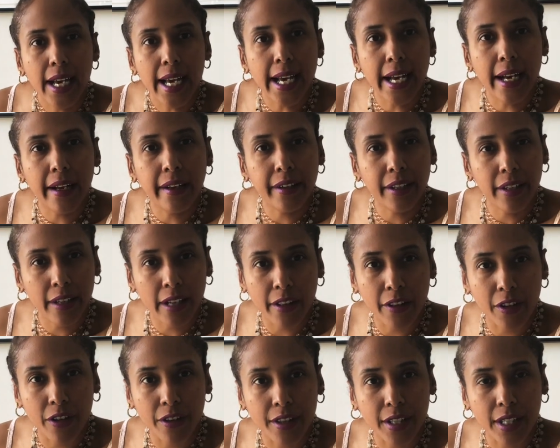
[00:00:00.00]
And
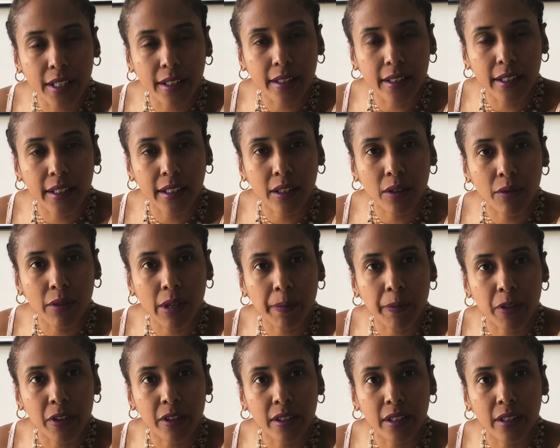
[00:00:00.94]
another thing that it can
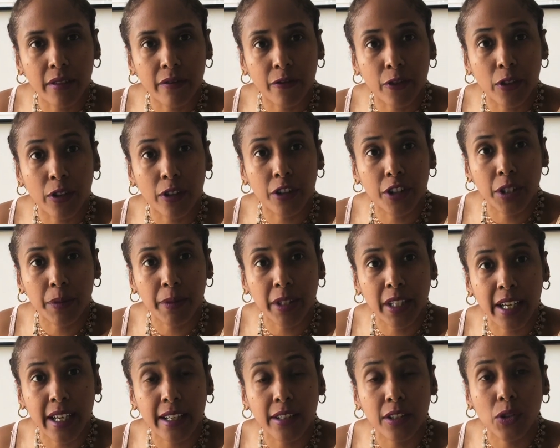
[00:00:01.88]
represent for
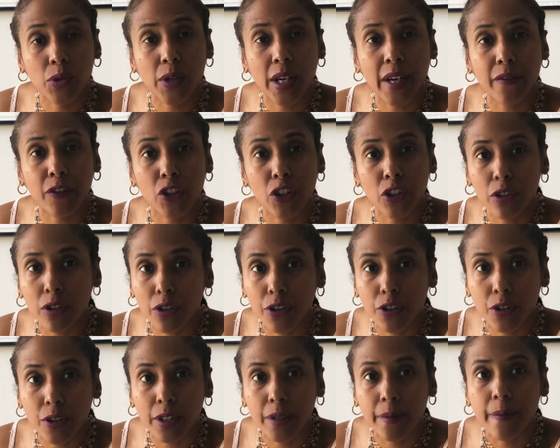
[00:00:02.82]
Geminis who have
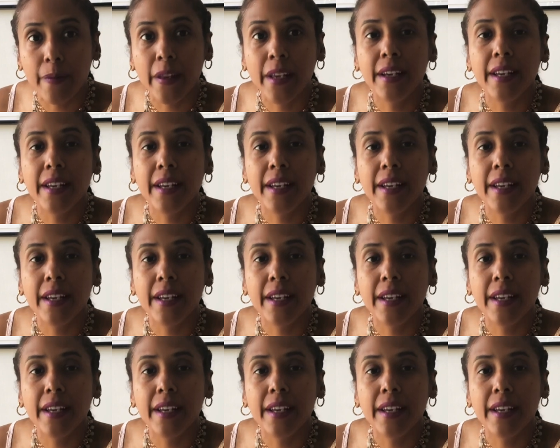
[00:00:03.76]
children,